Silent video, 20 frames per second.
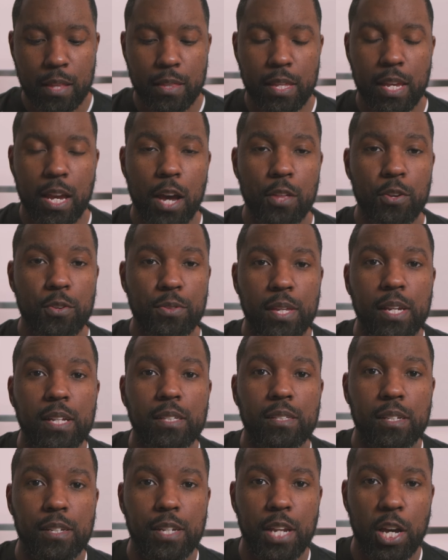The other
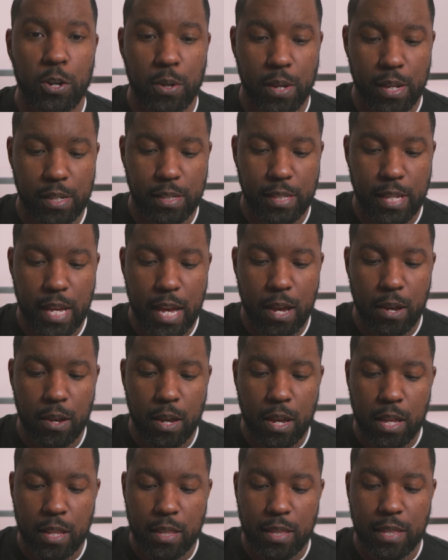thing to note is
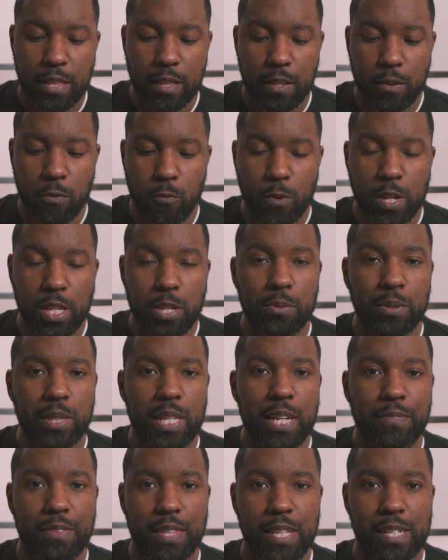that when you
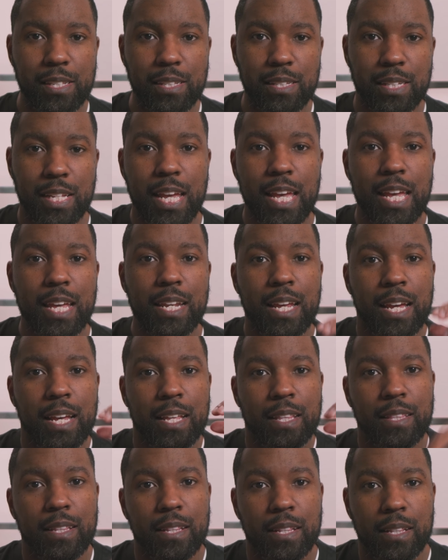lift this lid,
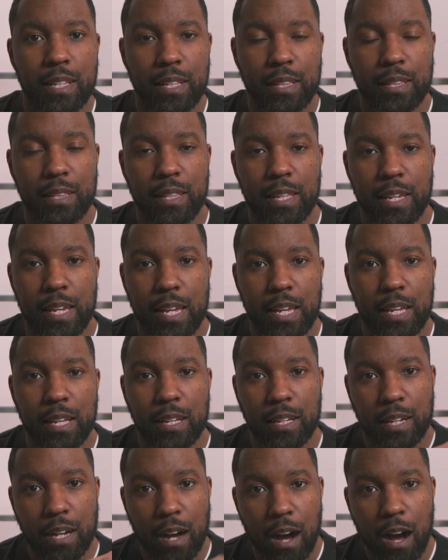
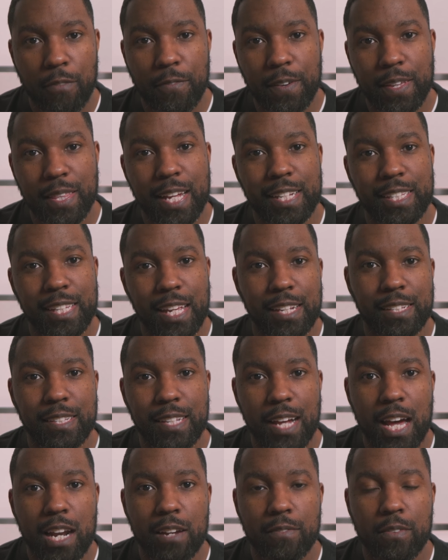the coffee that's
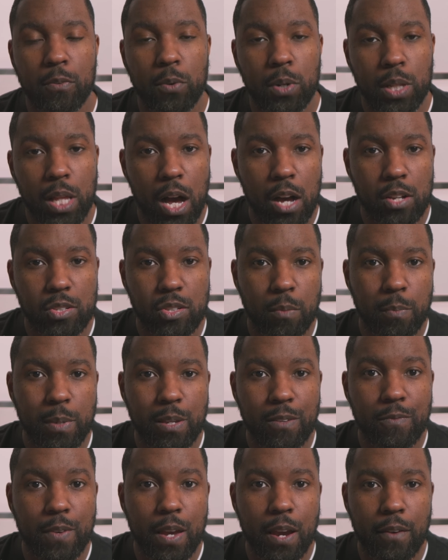inside of it will also
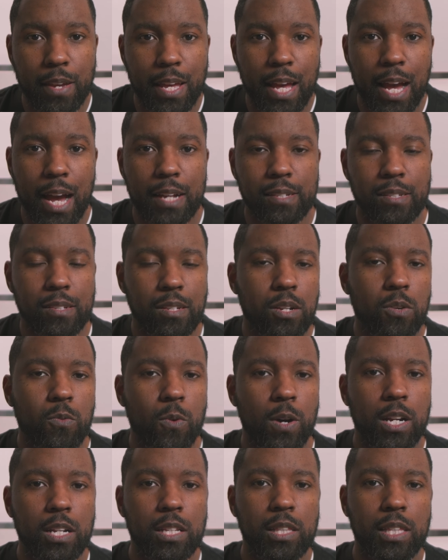be very hot. So you
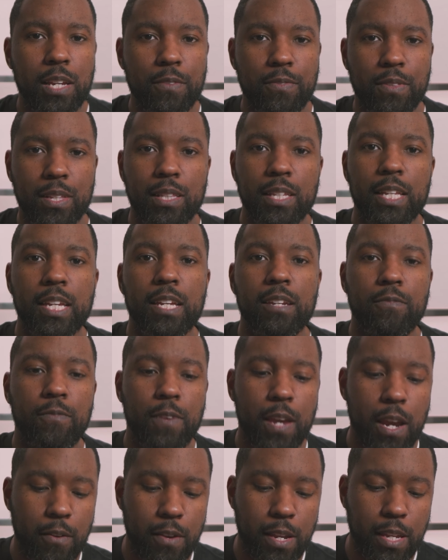want to lift the lid
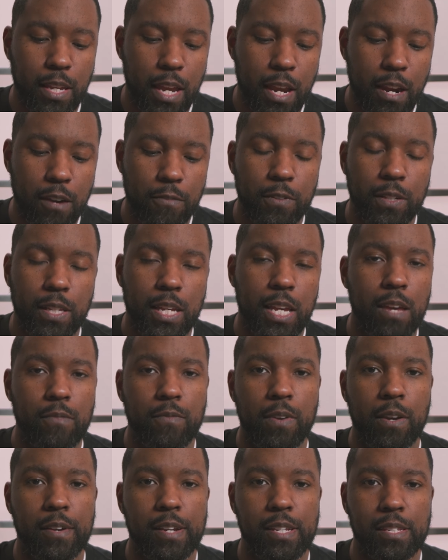very carefully
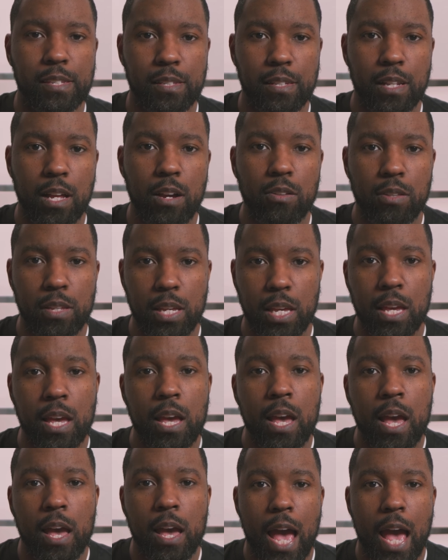and very slowly
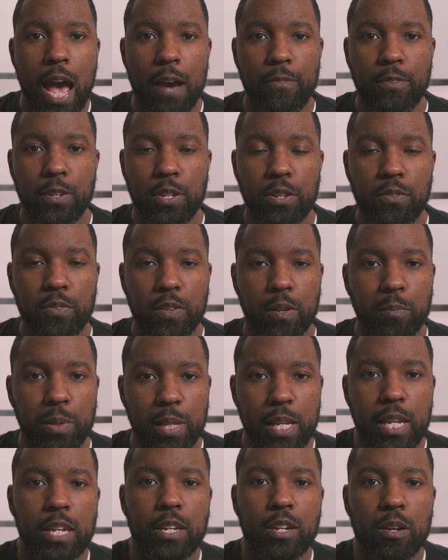after you've
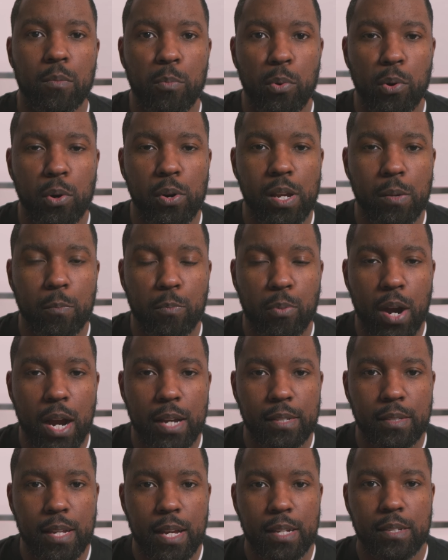completed your brewing
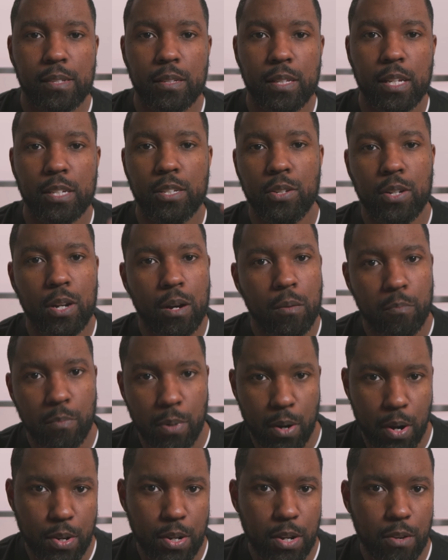process so that you don't
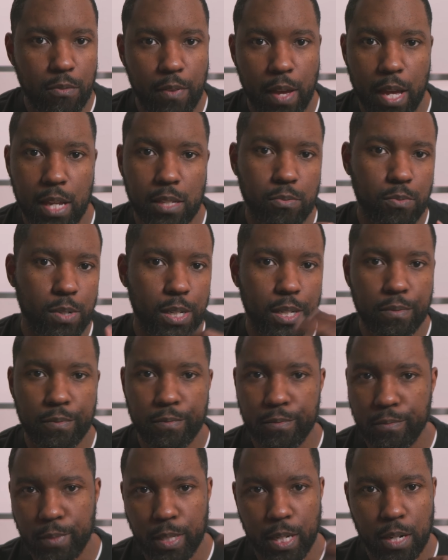burn your face with,
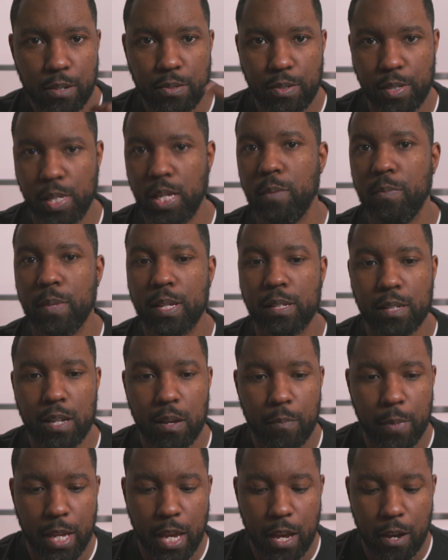steam that's
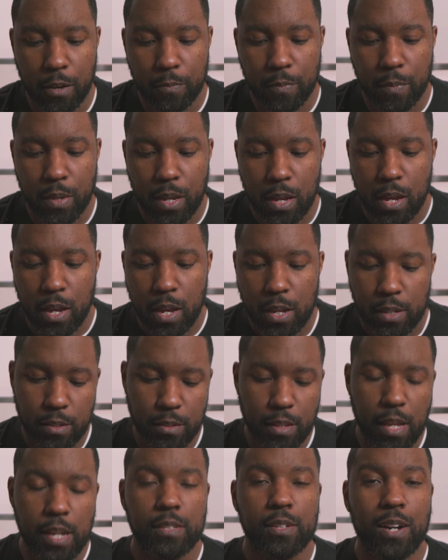coming out.
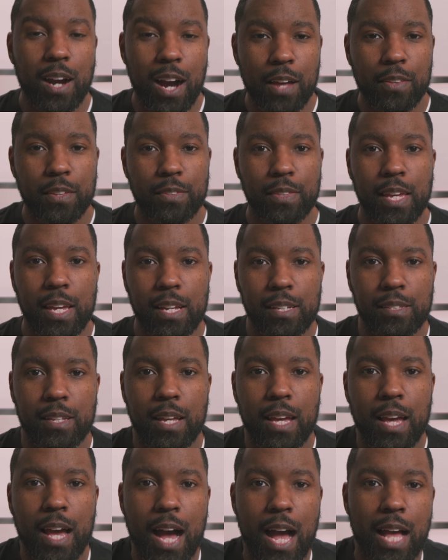So these are all the things
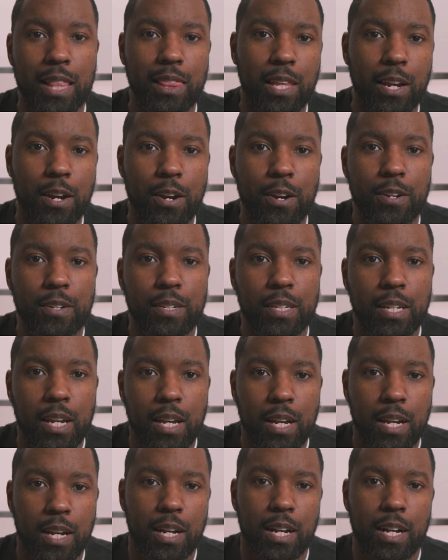that I learned.
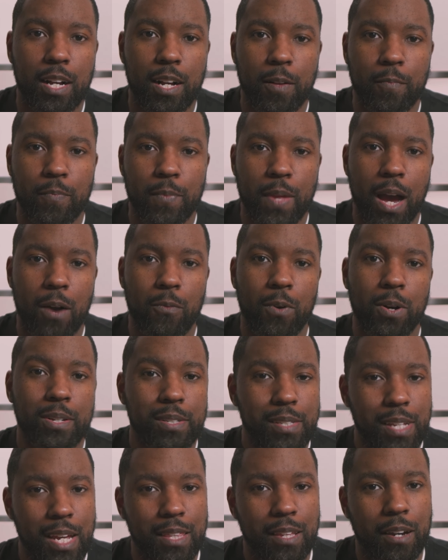I
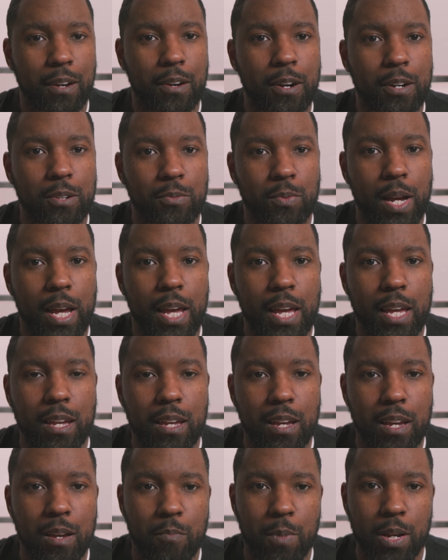won't say the hard way,
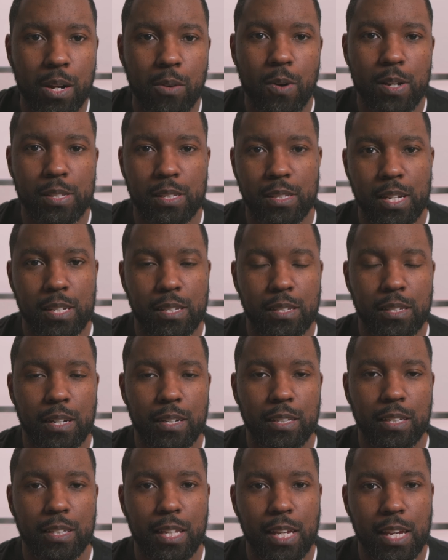but it wasn't
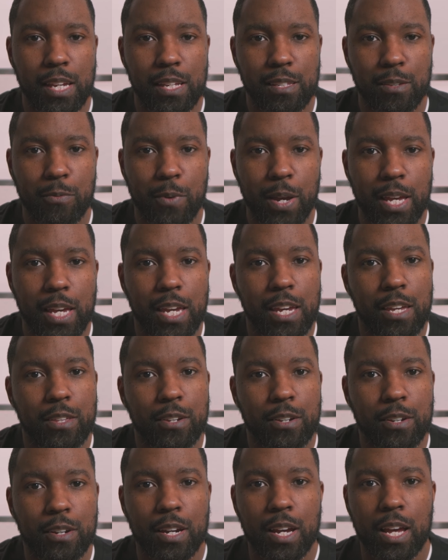necessarily the easy way
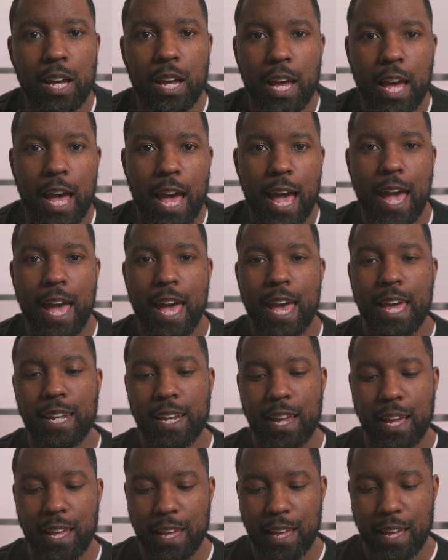either.
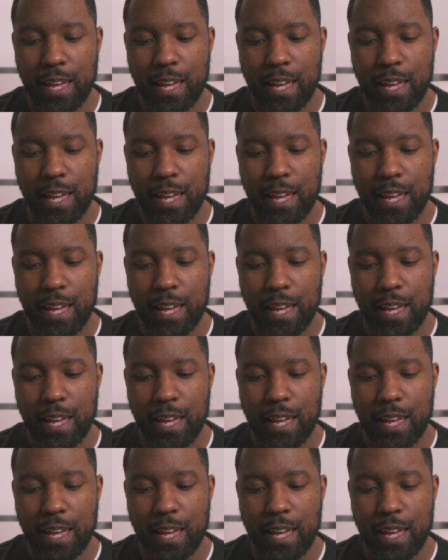And